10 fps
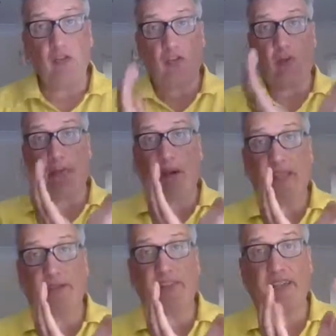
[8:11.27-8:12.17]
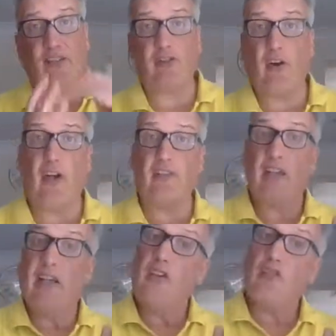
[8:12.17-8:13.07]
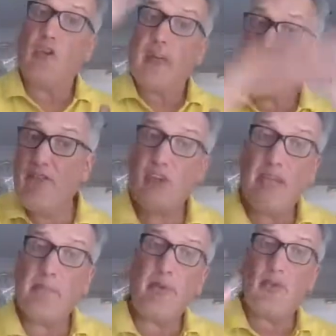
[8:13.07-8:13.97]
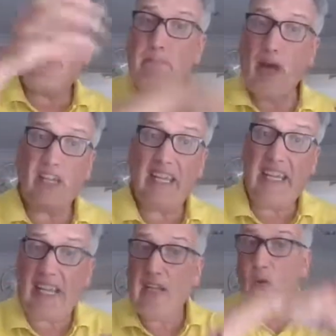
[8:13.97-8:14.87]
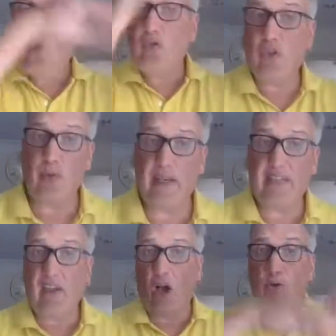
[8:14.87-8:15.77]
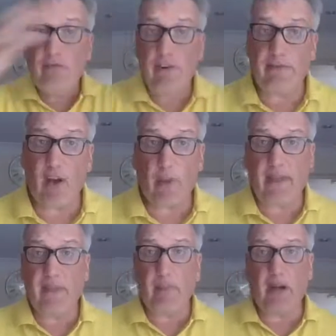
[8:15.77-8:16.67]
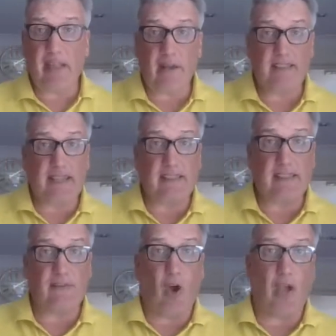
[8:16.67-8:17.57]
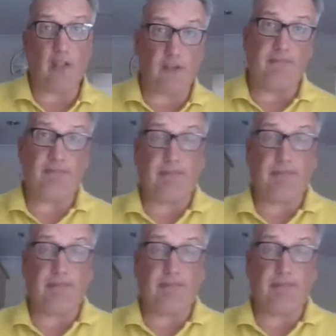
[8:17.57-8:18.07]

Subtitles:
So it's a bucket of satisfiers. So if you keep putting money in it, all you're doing is overflowing the bucket of satisfiers.